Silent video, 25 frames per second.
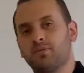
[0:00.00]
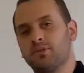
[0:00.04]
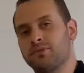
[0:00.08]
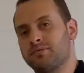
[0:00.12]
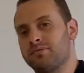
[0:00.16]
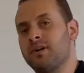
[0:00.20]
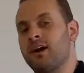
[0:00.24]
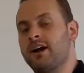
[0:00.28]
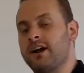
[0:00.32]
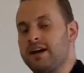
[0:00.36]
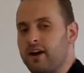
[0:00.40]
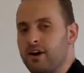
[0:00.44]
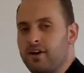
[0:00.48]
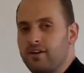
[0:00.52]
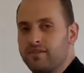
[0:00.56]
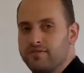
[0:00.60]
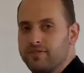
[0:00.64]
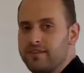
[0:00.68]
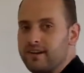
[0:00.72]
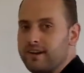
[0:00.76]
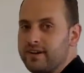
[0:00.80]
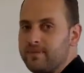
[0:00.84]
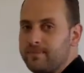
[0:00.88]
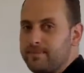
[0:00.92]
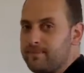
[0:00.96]
the right
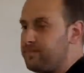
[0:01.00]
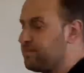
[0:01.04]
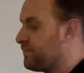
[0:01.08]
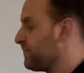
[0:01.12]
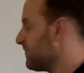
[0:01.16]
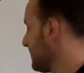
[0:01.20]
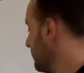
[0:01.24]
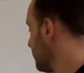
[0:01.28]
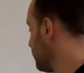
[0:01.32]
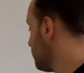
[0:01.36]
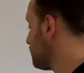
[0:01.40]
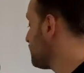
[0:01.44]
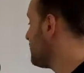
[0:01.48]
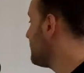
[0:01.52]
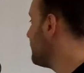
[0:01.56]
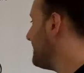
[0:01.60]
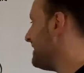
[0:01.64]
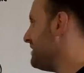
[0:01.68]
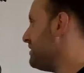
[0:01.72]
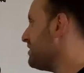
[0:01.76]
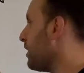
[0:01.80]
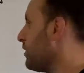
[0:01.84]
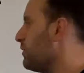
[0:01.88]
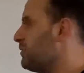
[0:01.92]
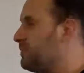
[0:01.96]
offer, there's really
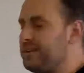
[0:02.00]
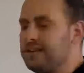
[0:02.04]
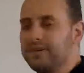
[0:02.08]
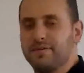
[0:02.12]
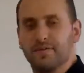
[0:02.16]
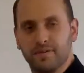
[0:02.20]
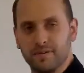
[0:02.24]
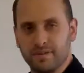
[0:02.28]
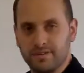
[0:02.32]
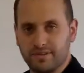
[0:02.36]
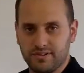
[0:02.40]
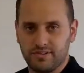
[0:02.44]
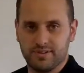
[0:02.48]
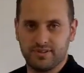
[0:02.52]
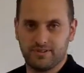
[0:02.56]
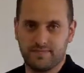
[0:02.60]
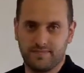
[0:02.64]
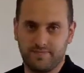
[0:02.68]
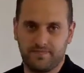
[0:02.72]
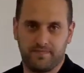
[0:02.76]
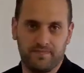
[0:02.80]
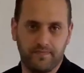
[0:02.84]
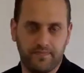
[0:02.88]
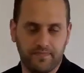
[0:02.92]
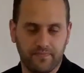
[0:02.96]
no difference.
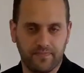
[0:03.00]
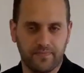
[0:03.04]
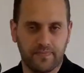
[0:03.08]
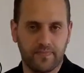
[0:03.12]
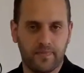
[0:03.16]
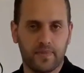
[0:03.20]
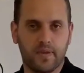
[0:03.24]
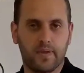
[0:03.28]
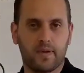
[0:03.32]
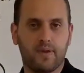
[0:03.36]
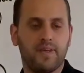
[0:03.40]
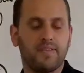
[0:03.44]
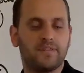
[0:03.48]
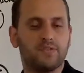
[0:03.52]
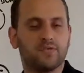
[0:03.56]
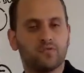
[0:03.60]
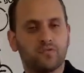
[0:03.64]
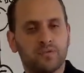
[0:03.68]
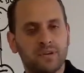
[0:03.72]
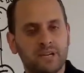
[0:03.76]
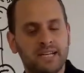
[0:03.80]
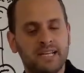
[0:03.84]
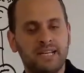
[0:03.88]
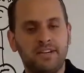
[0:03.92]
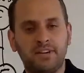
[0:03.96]
Okay, there's
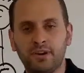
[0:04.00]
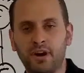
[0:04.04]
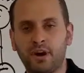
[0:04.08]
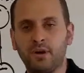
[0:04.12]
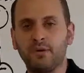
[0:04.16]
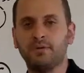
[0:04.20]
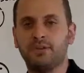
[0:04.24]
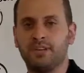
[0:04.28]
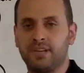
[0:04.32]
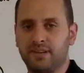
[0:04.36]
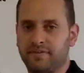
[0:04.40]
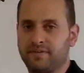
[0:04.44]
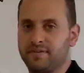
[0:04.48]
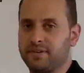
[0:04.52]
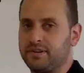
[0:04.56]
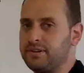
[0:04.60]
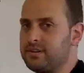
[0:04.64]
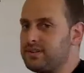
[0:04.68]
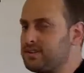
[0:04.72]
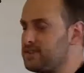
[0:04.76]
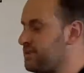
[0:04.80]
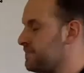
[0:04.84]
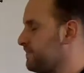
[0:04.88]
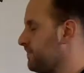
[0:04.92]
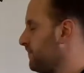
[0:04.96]
really no
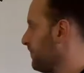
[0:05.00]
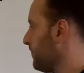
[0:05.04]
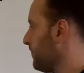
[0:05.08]
difference.